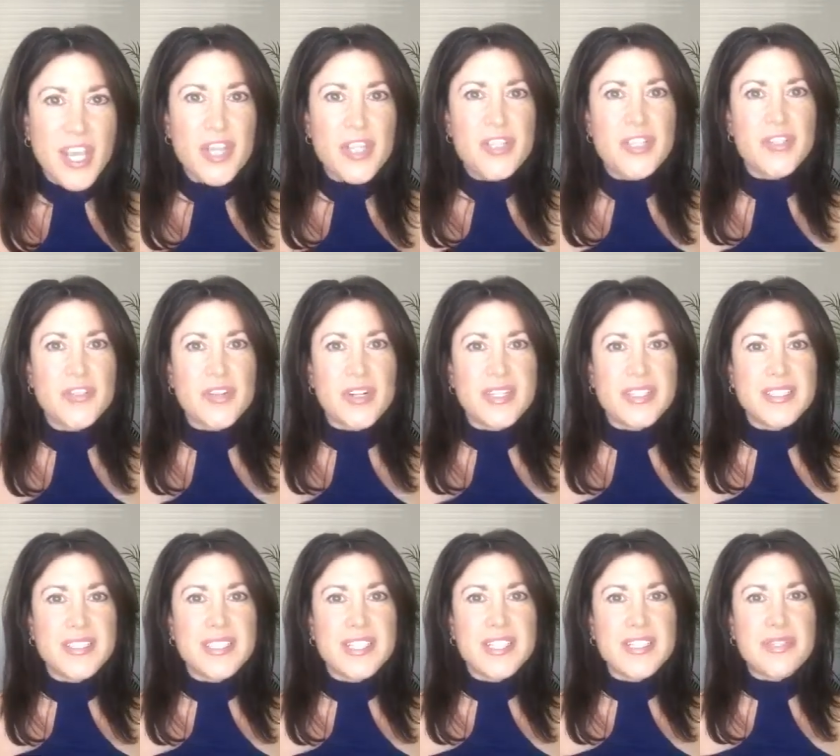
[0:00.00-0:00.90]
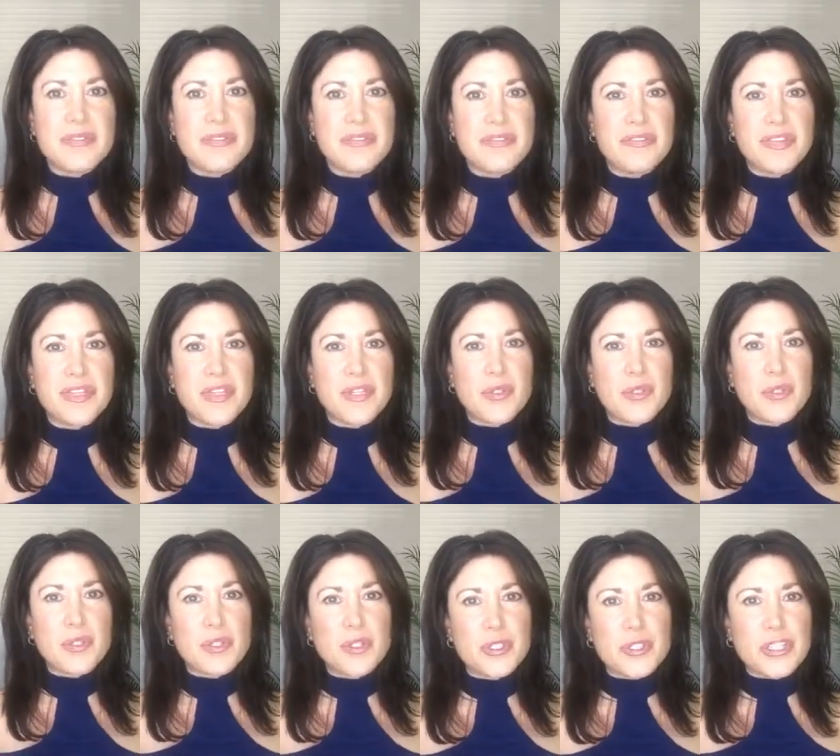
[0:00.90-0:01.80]
struggling to feel
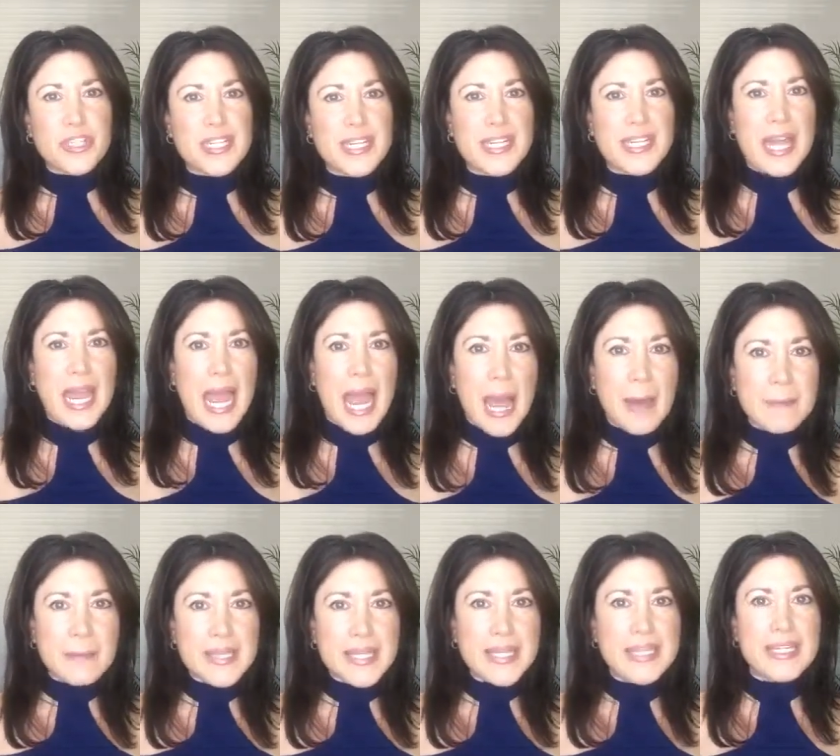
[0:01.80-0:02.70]
good and happy.